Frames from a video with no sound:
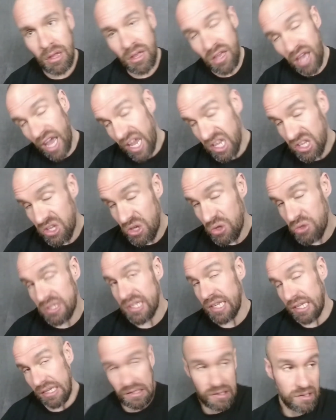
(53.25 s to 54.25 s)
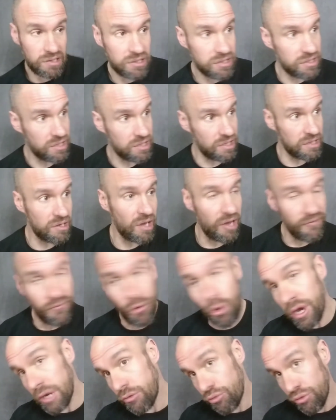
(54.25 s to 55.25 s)
I used it to
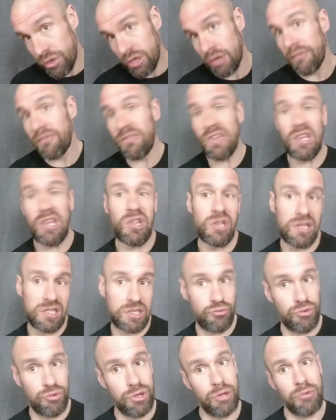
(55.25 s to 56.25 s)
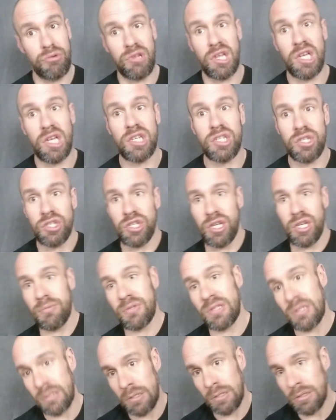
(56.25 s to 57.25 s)
avoid real feelings and real
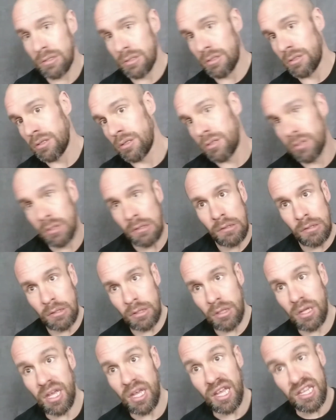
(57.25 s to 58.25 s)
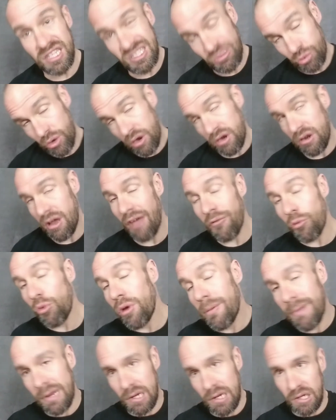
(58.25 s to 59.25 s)
relationships, and swearing off
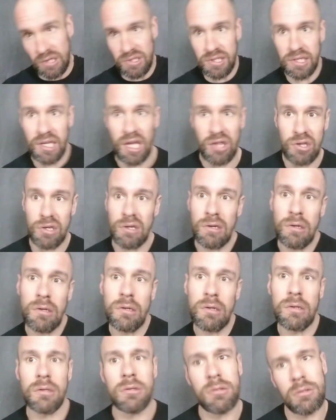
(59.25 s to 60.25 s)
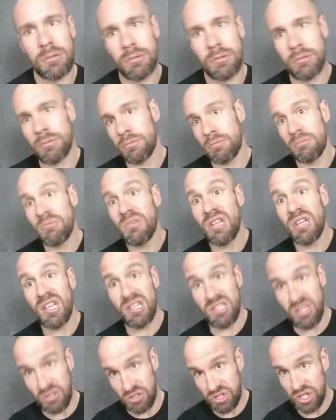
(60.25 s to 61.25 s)
women altogether,
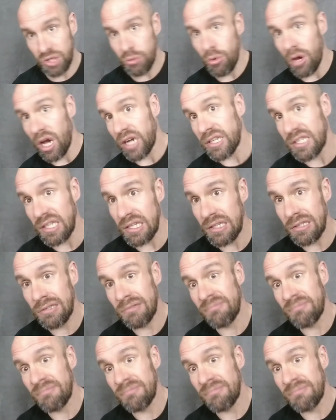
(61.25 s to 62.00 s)
until she walked in.